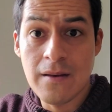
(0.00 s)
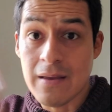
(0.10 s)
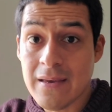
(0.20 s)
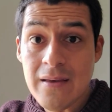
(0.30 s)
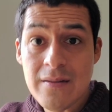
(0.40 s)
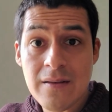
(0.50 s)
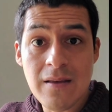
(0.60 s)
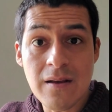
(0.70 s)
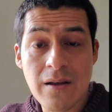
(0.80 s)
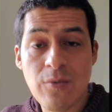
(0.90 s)
And
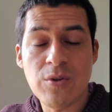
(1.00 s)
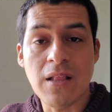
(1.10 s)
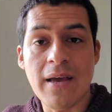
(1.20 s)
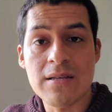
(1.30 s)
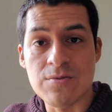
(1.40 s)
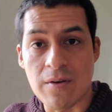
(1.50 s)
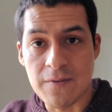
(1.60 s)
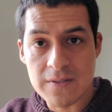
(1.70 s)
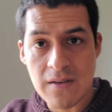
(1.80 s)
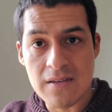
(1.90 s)
here I would like to
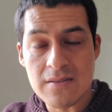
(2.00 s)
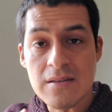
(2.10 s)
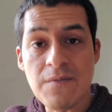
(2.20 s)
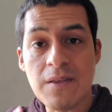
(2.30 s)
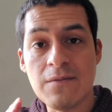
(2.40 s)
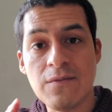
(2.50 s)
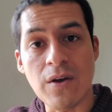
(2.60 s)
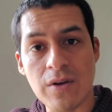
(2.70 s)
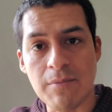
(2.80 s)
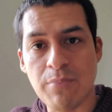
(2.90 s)
emphasize something
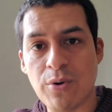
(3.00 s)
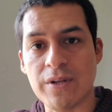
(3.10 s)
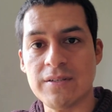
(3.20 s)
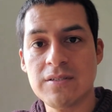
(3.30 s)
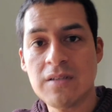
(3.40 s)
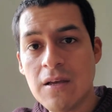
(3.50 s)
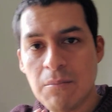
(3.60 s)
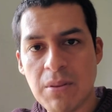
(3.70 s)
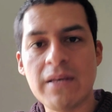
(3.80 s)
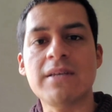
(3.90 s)
very important.
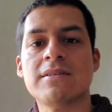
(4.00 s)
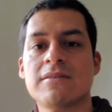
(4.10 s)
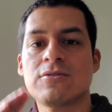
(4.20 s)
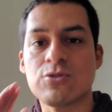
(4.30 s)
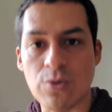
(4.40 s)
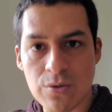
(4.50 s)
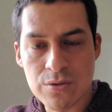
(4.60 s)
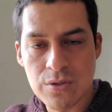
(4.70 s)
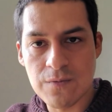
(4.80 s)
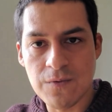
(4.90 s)
Please don't
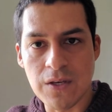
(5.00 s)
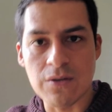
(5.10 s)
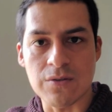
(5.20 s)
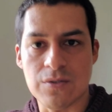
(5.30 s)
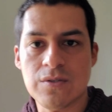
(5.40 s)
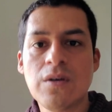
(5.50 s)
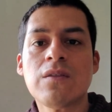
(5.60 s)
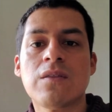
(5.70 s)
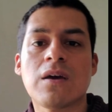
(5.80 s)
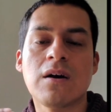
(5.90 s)
confuse
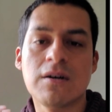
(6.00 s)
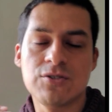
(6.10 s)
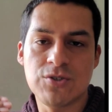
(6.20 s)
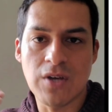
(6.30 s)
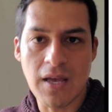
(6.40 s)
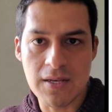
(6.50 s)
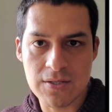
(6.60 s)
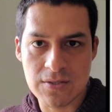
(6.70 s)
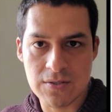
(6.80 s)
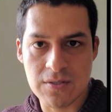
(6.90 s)
the
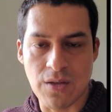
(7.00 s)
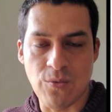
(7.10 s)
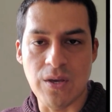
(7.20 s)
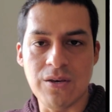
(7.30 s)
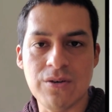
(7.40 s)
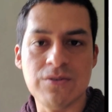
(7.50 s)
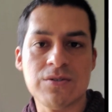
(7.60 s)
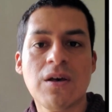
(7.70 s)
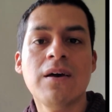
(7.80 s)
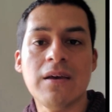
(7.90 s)
conjugations that we
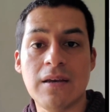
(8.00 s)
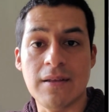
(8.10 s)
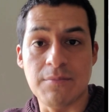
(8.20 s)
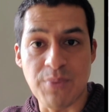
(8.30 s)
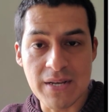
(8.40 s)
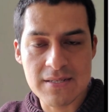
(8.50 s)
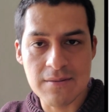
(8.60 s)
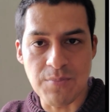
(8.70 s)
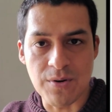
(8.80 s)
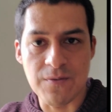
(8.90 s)
use in present
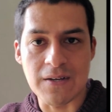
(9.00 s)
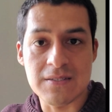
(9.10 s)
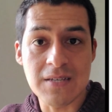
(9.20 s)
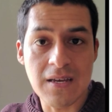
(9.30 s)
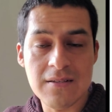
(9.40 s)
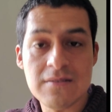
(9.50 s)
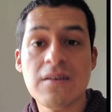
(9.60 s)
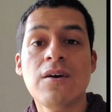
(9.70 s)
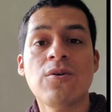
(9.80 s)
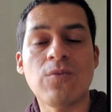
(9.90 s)
perfect tense
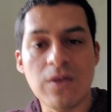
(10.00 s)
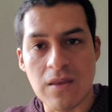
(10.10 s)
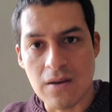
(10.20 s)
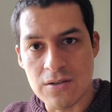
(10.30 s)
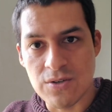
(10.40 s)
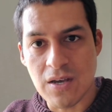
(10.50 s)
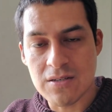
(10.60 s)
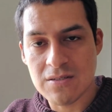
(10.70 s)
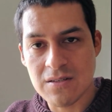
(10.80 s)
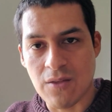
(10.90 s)
with the
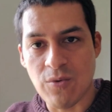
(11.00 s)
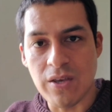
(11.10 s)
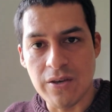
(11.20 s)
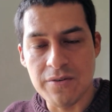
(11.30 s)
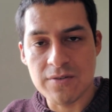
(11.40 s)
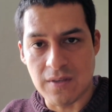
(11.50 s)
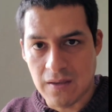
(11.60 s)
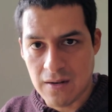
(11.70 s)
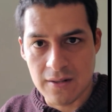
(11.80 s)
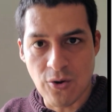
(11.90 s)
conjugations that we use
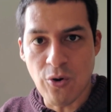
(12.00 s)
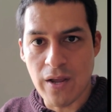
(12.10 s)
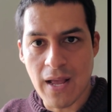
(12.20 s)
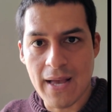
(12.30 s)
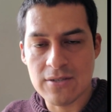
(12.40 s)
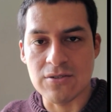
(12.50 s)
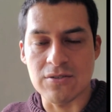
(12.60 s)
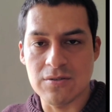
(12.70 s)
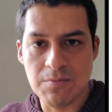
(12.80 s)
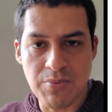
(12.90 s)
in ongoing
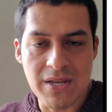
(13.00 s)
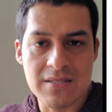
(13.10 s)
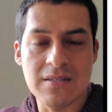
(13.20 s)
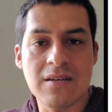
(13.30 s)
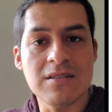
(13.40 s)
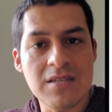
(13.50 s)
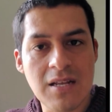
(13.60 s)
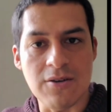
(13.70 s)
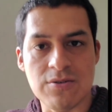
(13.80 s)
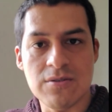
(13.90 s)
actions, present
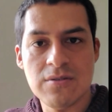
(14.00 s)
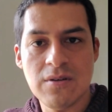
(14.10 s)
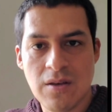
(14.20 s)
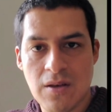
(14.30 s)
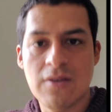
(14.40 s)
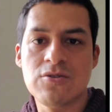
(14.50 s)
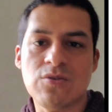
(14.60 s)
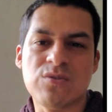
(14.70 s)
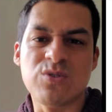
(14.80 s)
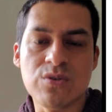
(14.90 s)
continuous.
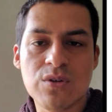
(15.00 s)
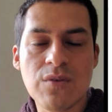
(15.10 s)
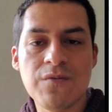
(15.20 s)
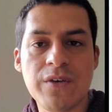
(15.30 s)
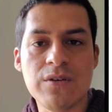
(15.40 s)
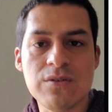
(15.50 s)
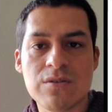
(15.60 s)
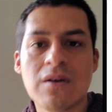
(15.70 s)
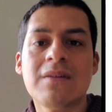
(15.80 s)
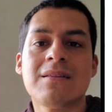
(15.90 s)
So don't
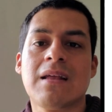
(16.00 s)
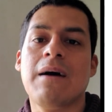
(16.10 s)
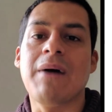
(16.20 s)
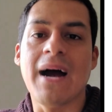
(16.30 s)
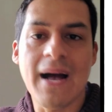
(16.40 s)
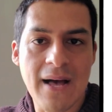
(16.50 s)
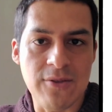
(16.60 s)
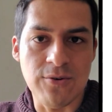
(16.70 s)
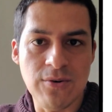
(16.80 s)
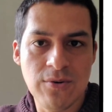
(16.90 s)
confuse
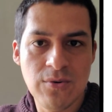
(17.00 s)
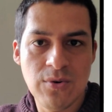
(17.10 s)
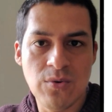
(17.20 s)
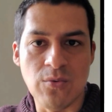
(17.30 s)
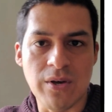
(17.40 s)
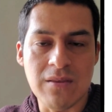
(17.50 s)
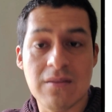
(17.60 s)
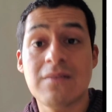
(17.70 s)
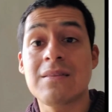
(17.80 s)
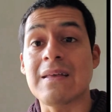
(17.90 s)
trabajado
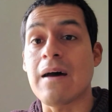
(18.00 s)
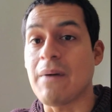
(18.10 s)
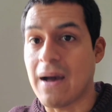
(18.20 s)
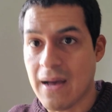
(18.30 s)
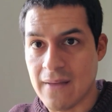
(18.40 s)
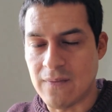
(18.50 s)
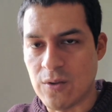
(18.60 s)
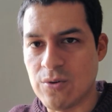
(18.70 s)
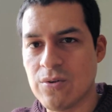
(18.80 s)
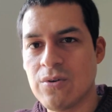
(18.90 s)
with trabajando,